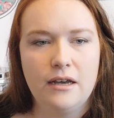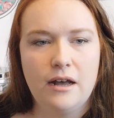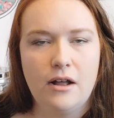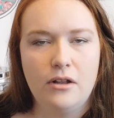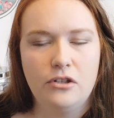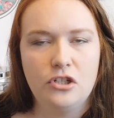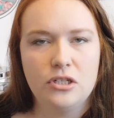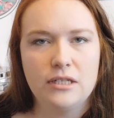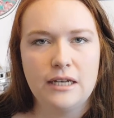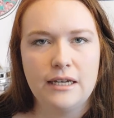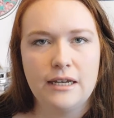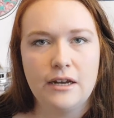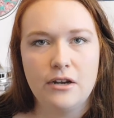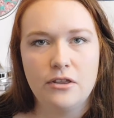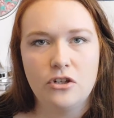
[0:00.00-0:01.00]
I'll just like
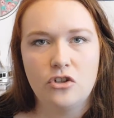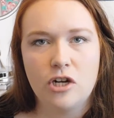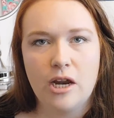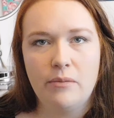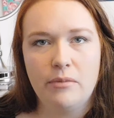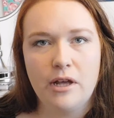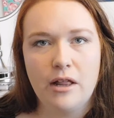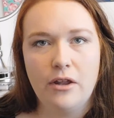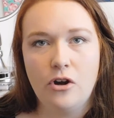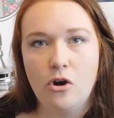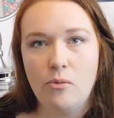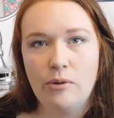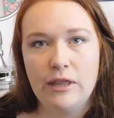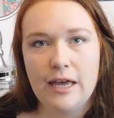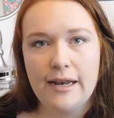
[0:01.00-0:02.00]
get on the treadmill and
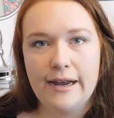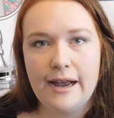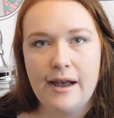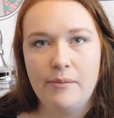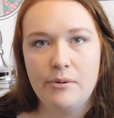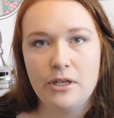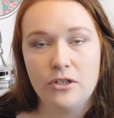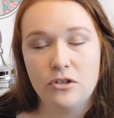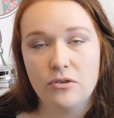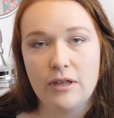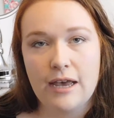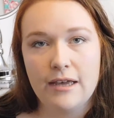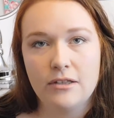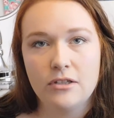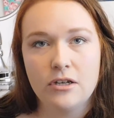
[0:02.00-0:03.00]
open that app and do
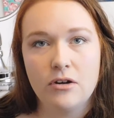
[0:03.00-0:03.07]
that.